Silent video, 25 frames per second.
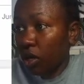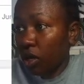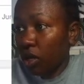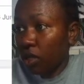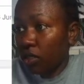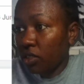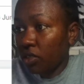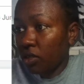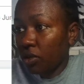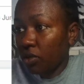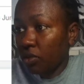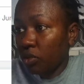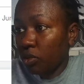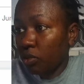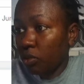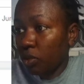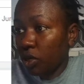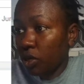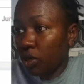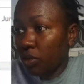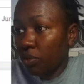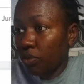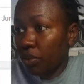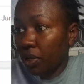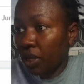So
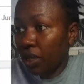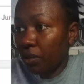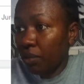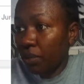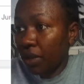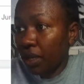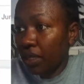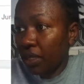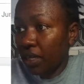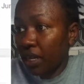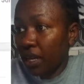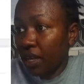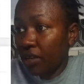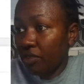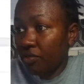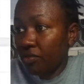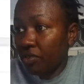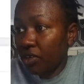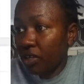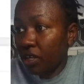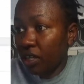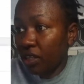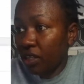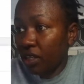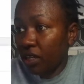tomorrow I'm being paid
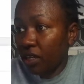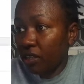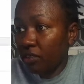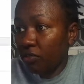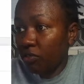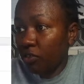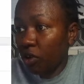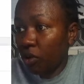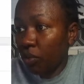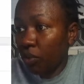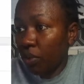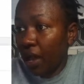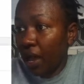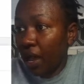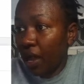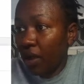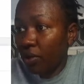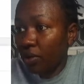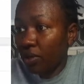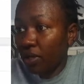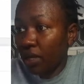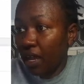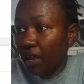£134.